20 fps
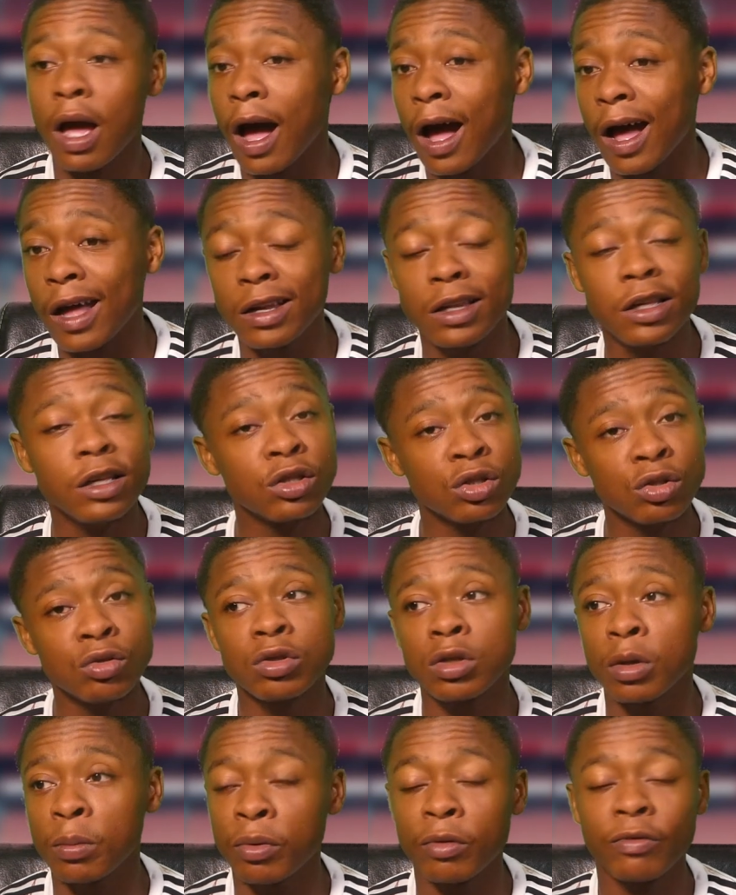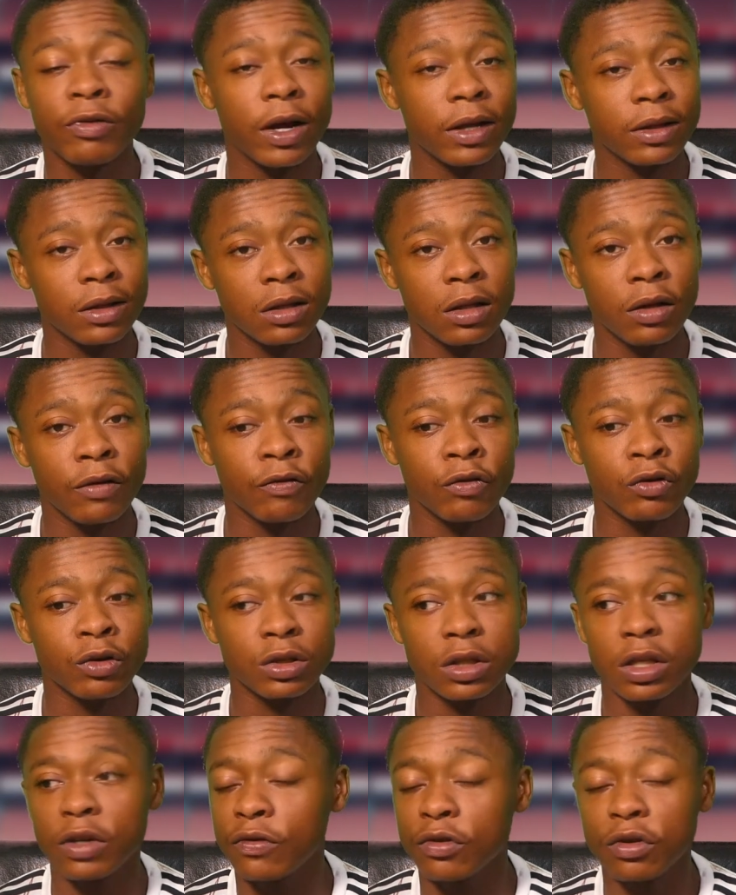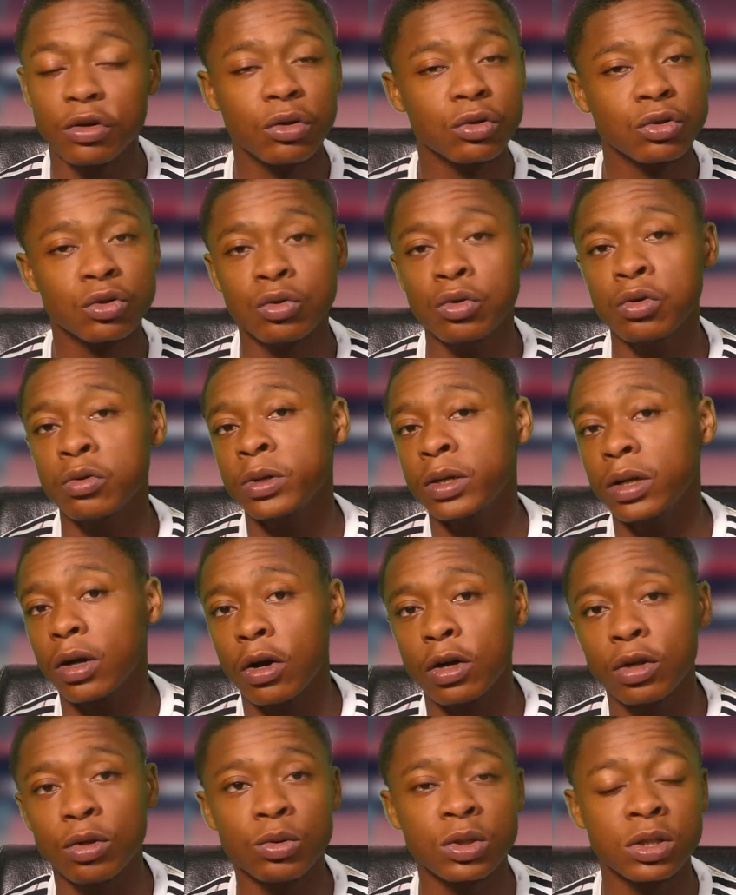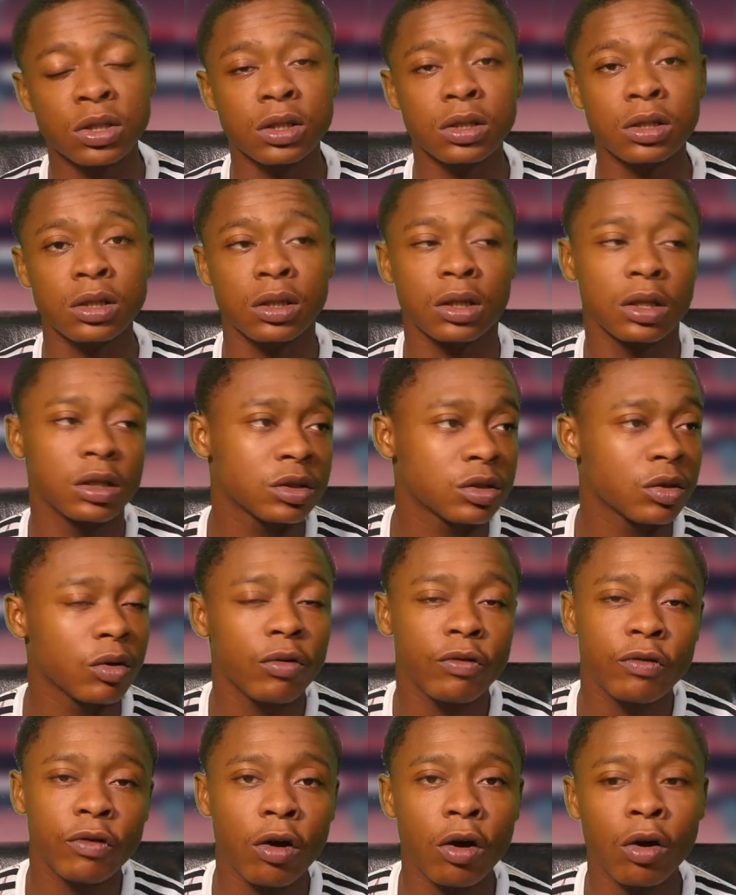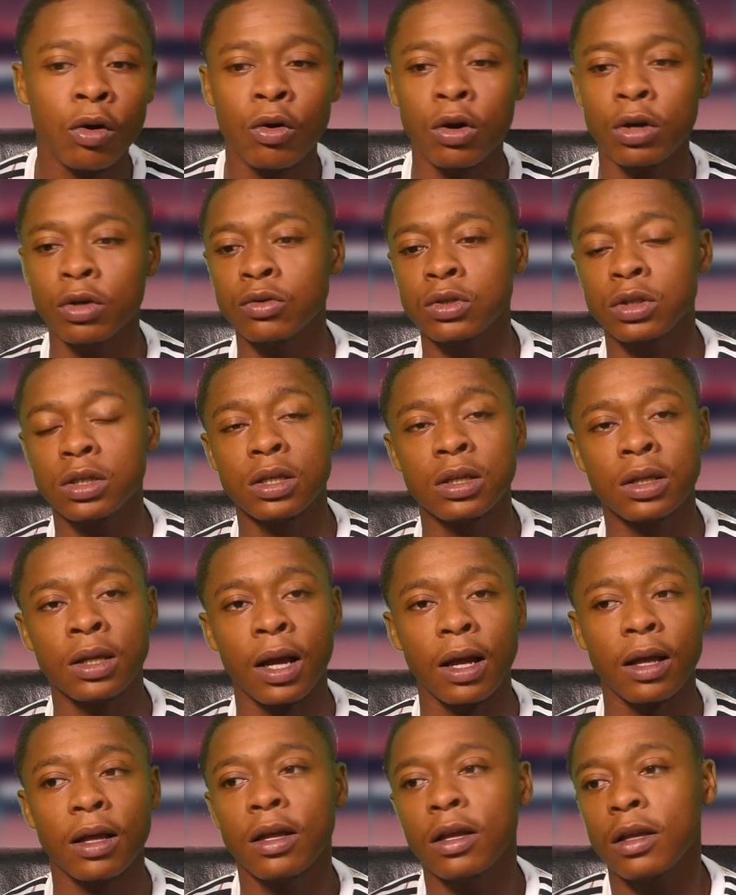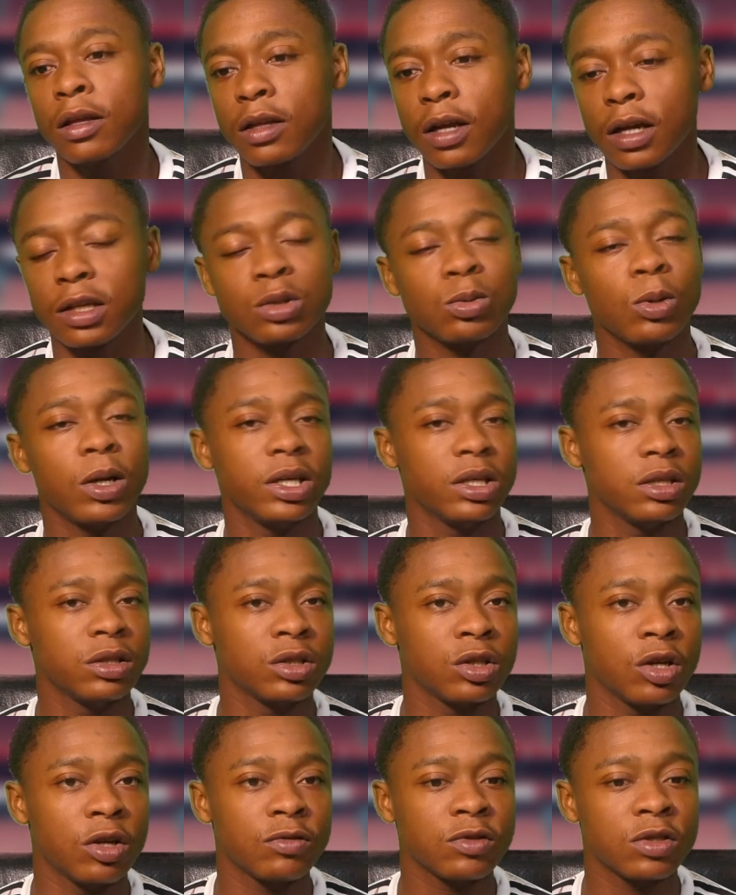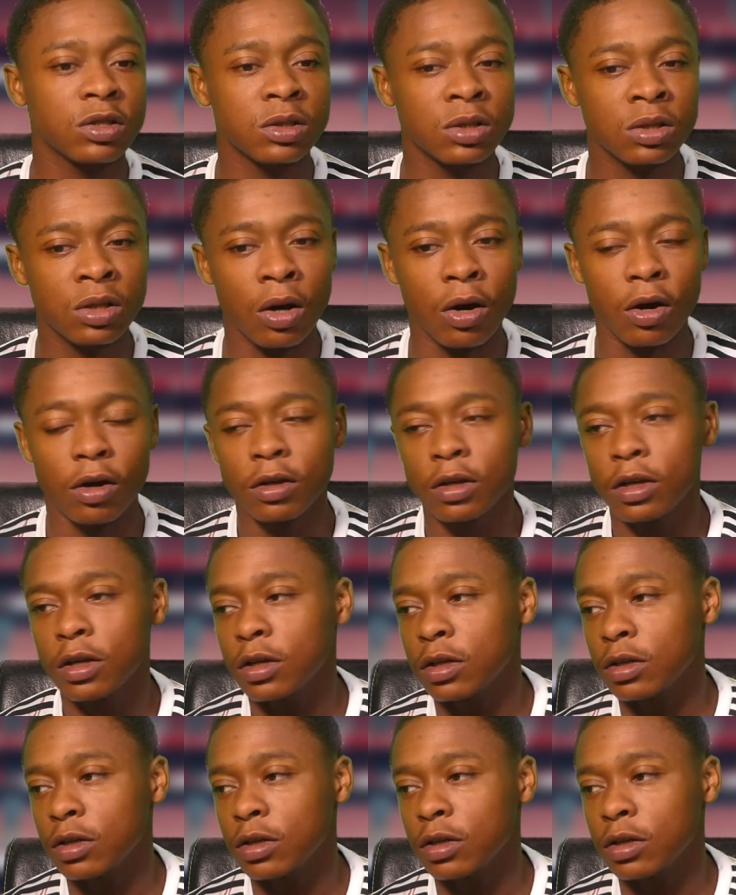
I need you to provide the difference. If you're not scoring, are you assisting? And so far, Coyle's did that. That's why he deserves to start.